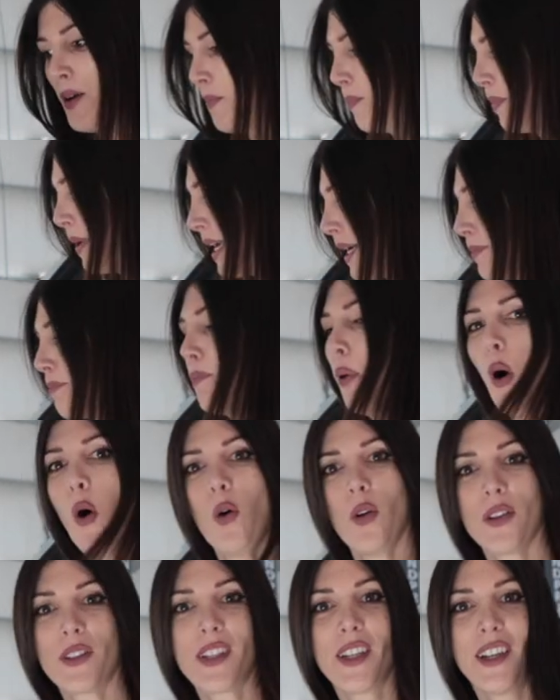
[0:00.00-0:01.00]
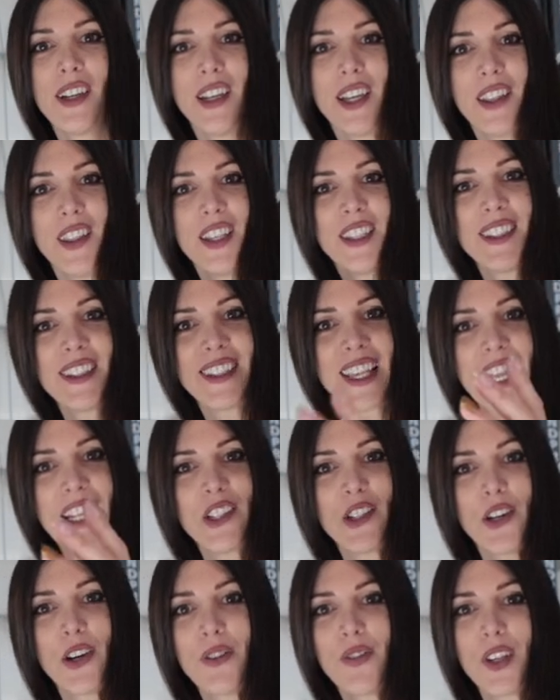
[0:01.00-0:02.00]
big bolt in the
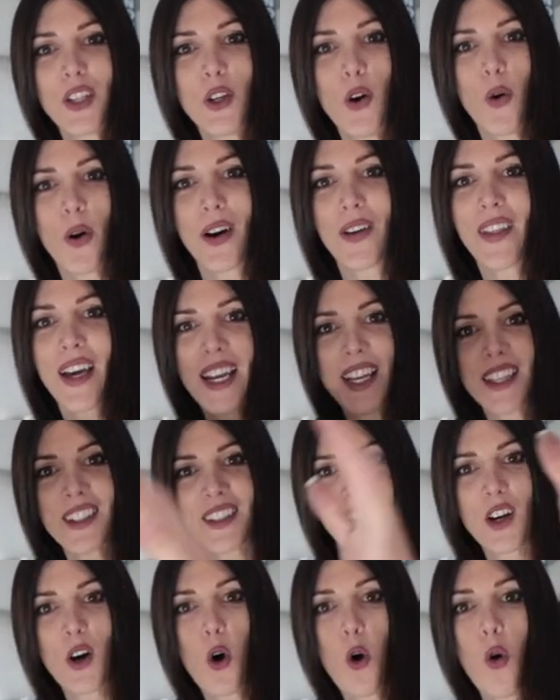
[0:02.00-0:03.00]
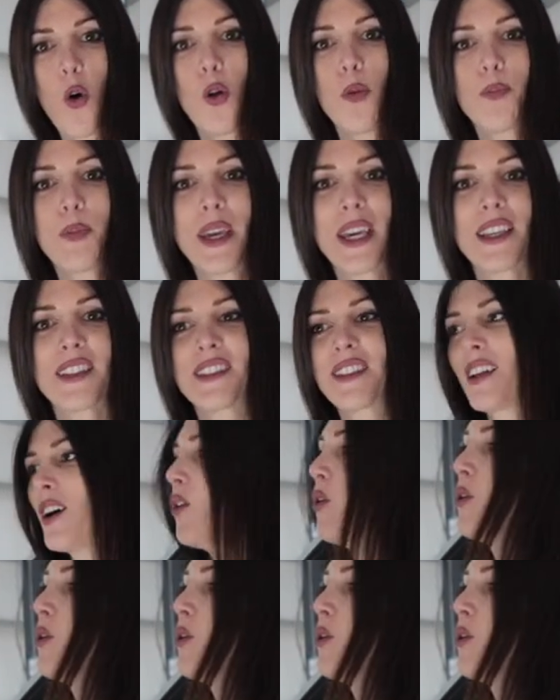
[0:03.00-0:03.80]
center of the door. That is the whole piece that